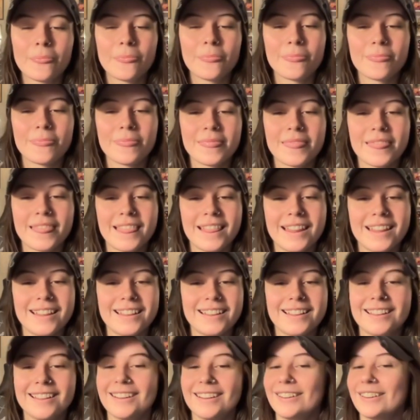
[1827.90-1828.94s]

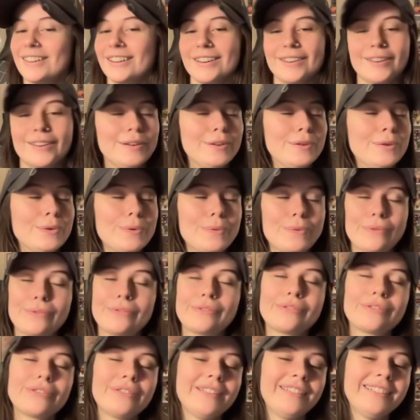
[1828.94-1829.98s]
people.
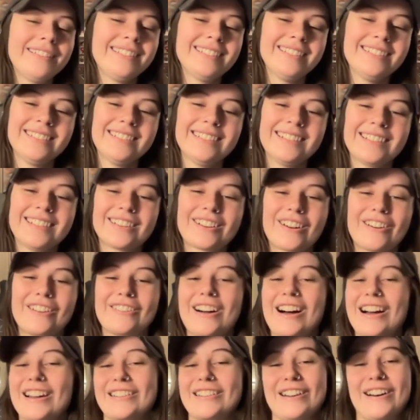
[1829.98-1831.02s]
Oof, yeah. girl,
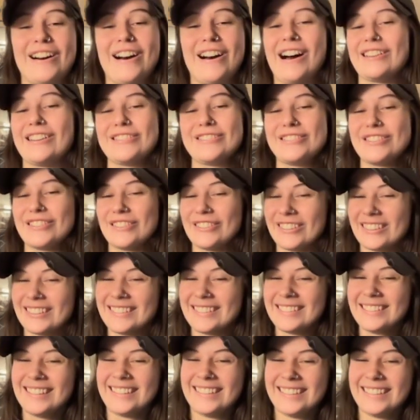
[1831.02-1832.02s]
I don't know how you do it.